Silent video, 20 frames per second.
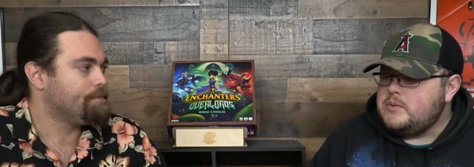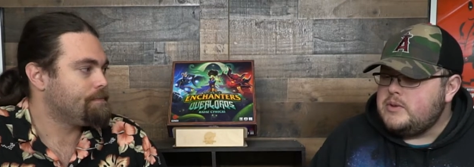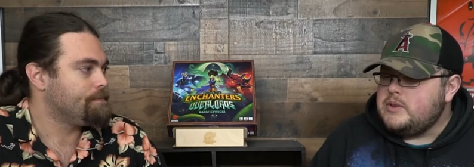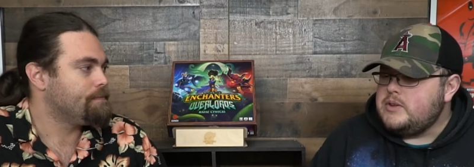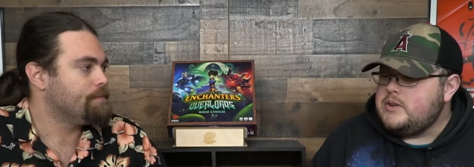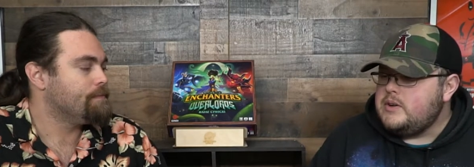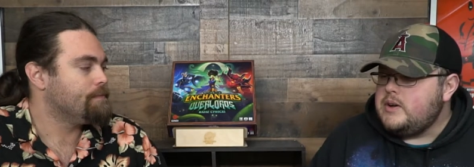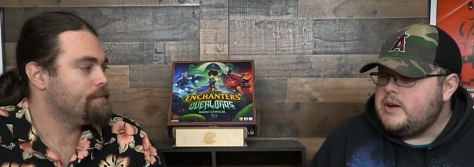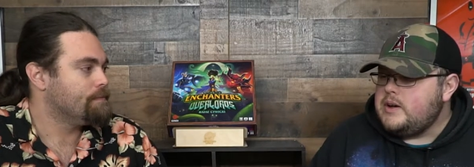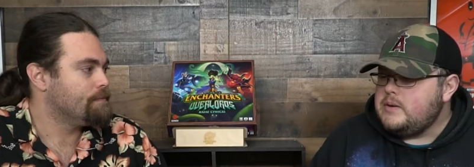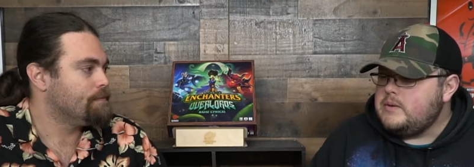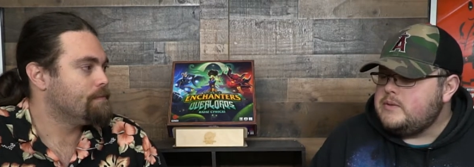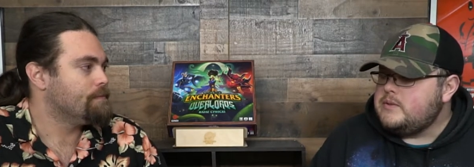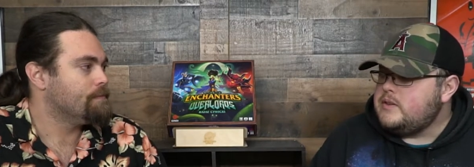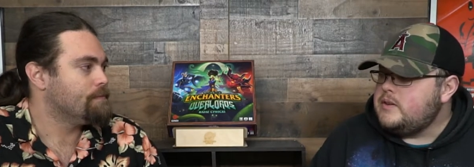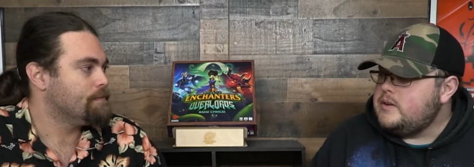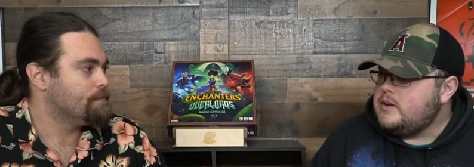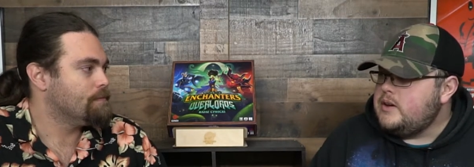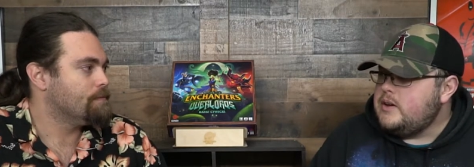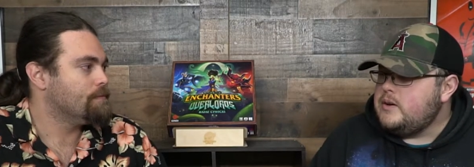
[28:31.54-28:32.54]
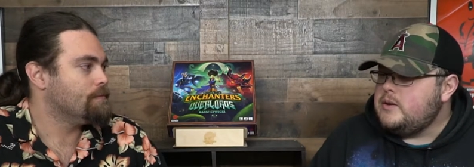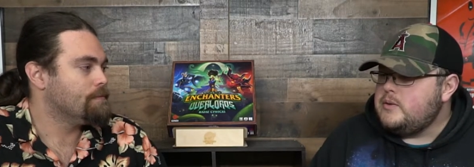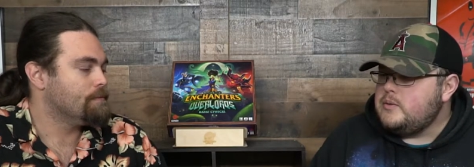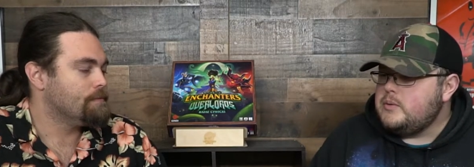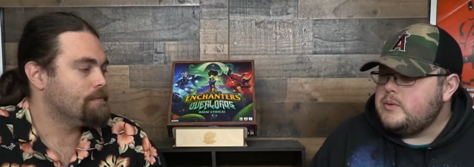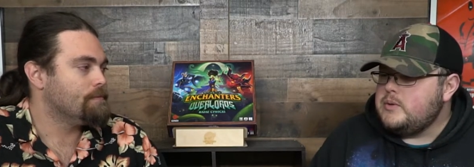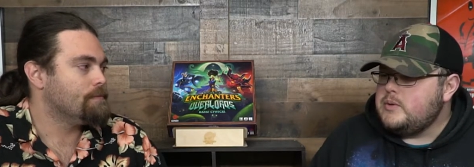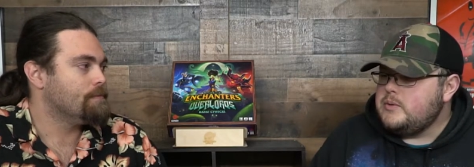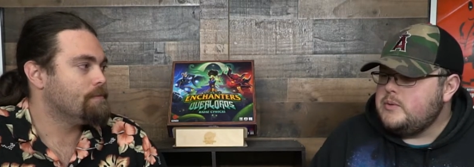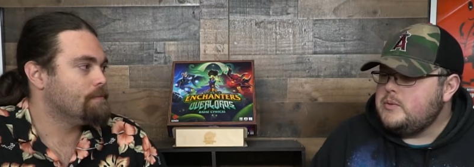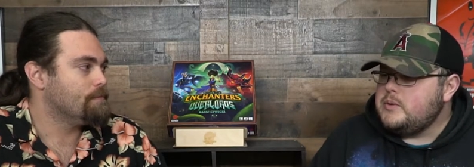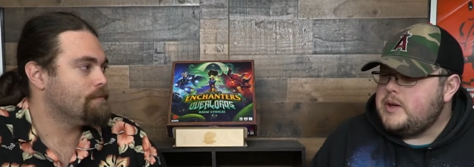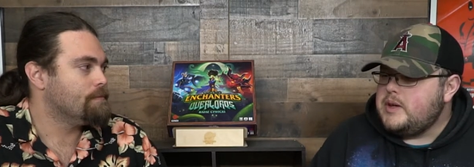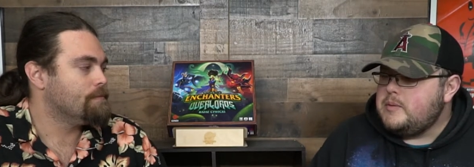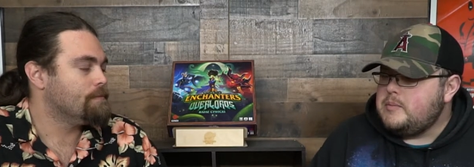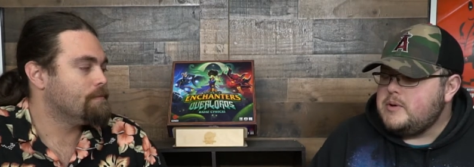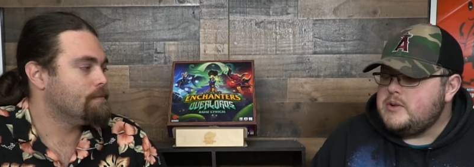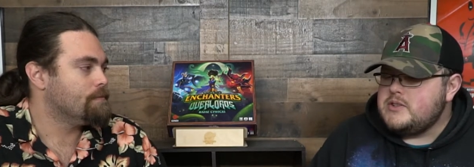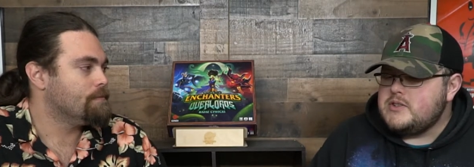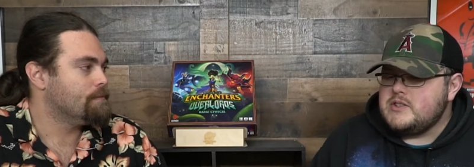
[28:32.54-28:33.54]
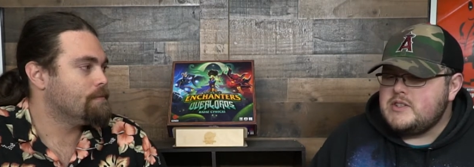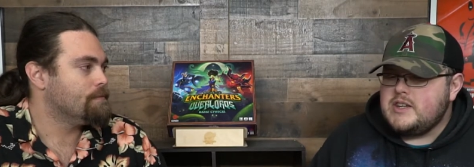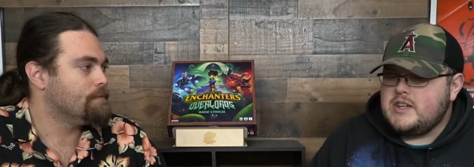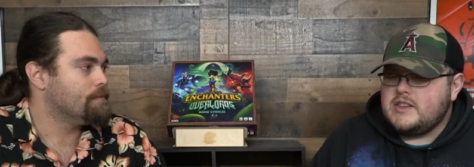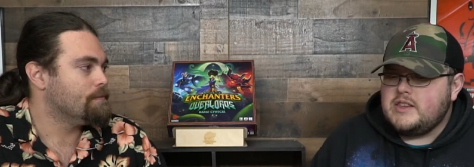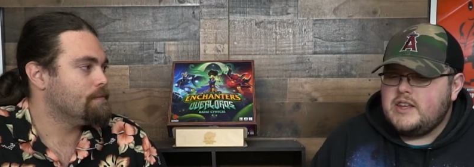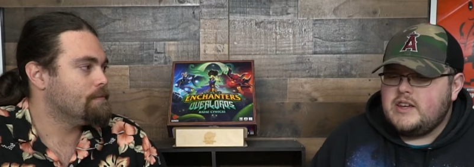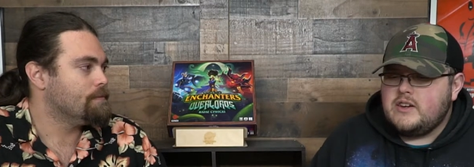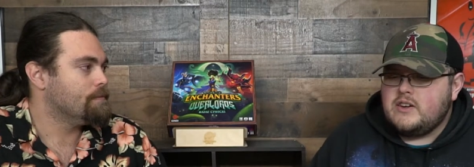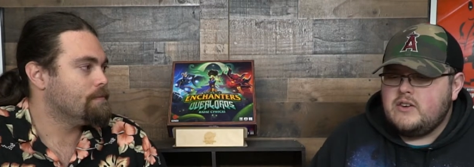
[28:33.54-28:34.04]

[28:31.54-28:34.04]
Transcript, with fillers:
Speaker 1: really know how it was going to go, and we had a bunch of take that